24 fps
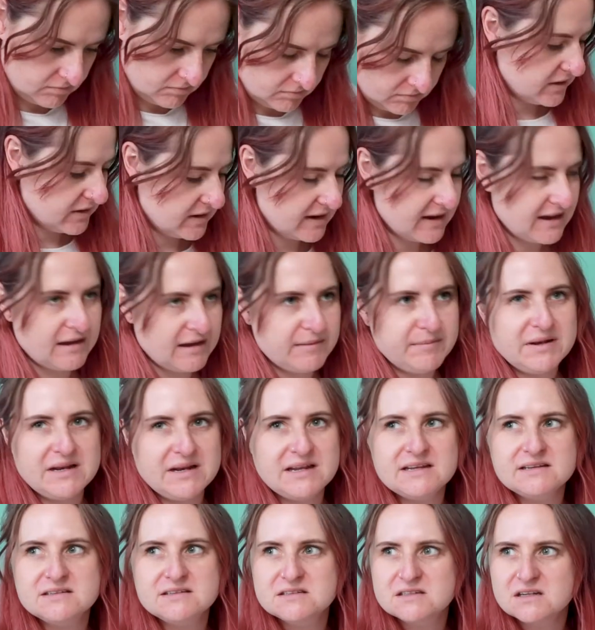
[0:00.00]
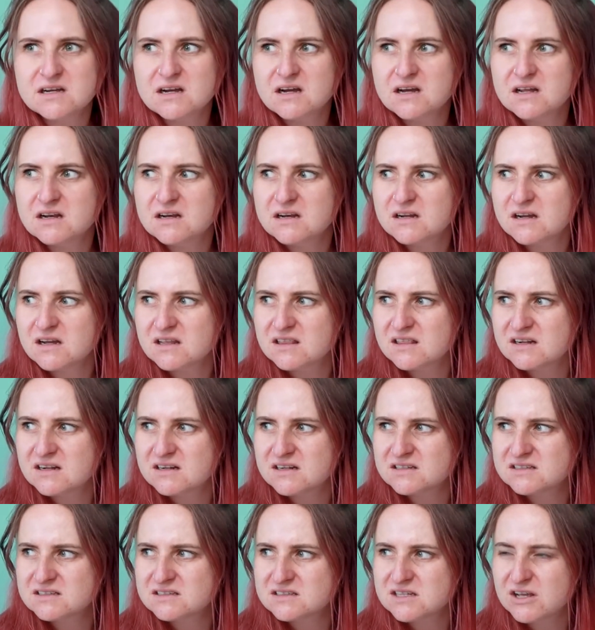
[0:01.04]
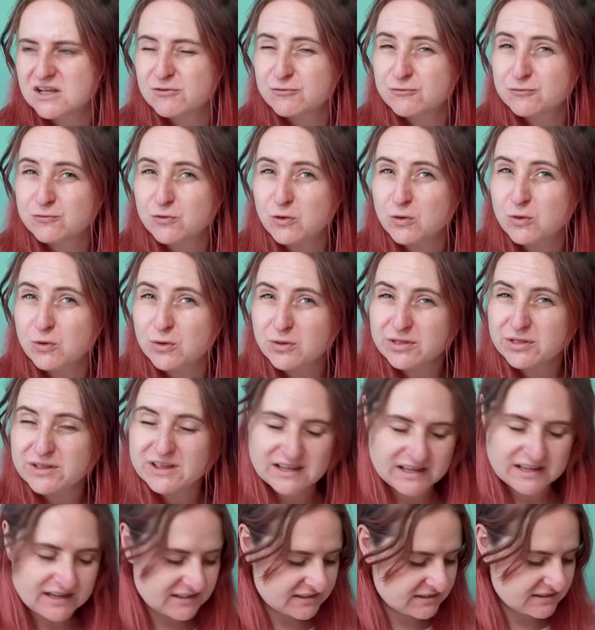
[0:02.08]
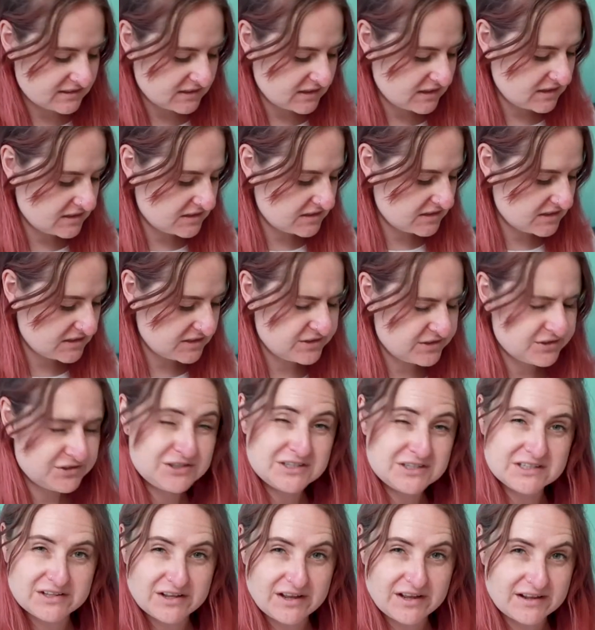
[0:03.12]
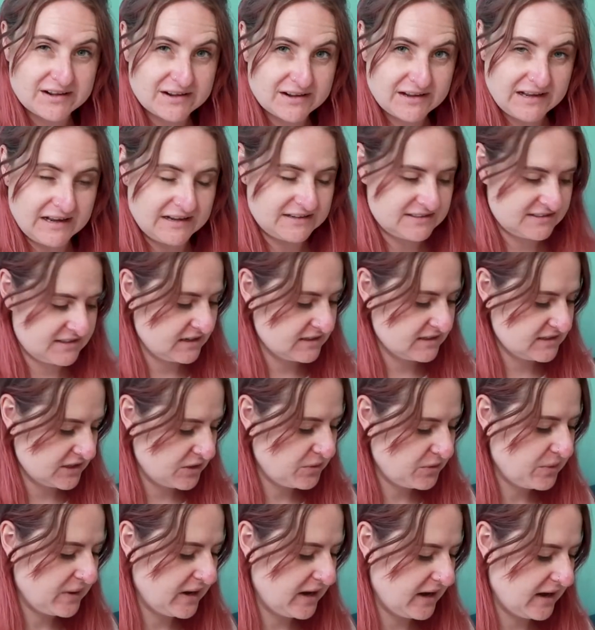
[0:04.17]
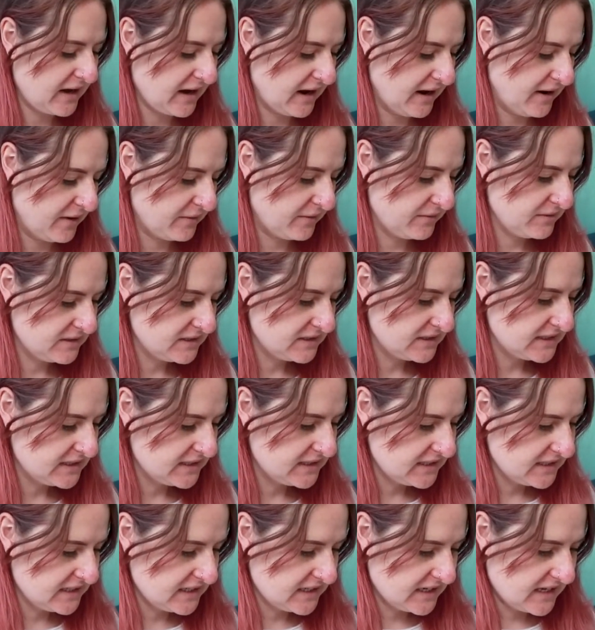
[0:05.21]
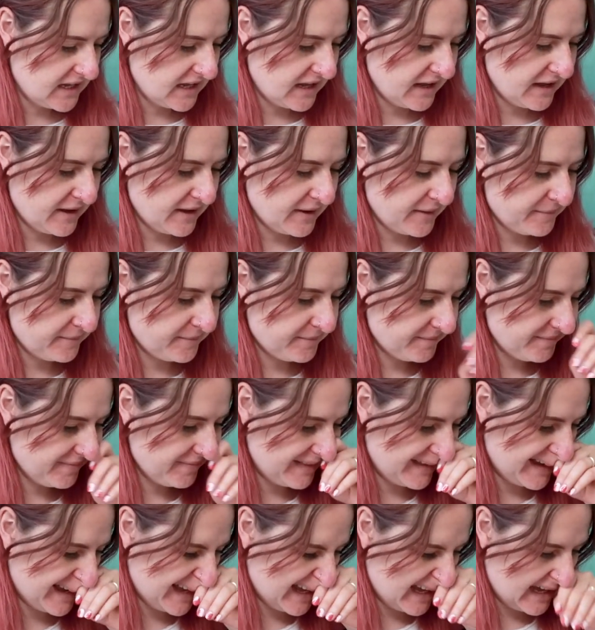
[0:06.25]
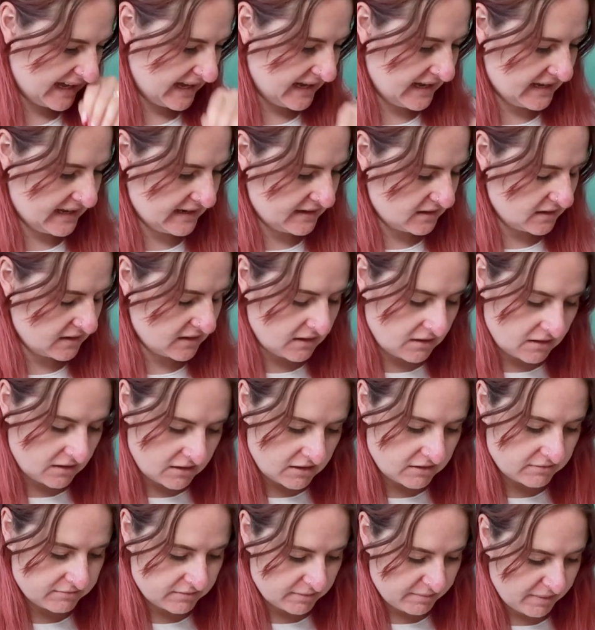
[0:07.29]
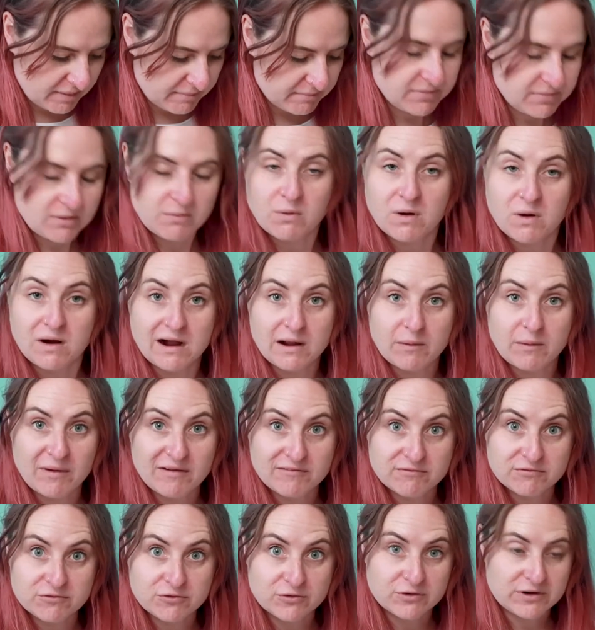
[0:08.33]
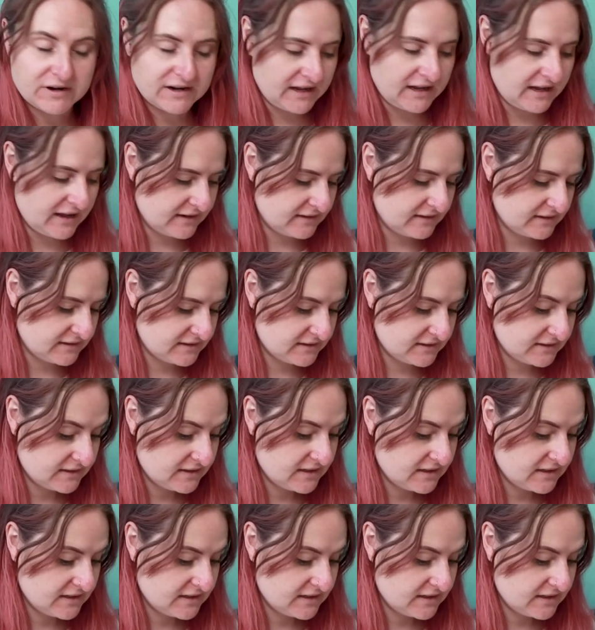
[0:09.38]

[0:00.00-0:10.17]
So Emily's done, I think this is her fourth Kickstarter, so she's my Kickstarter queen now. And I can't remember what I went for in the end.